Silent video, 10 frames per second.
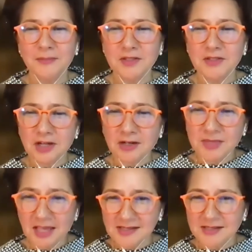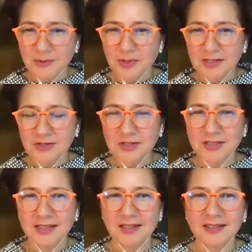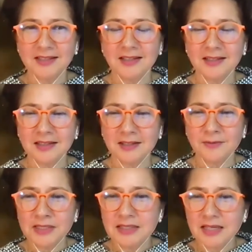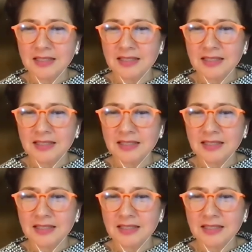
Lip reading: Jeremy has a question, and I read that.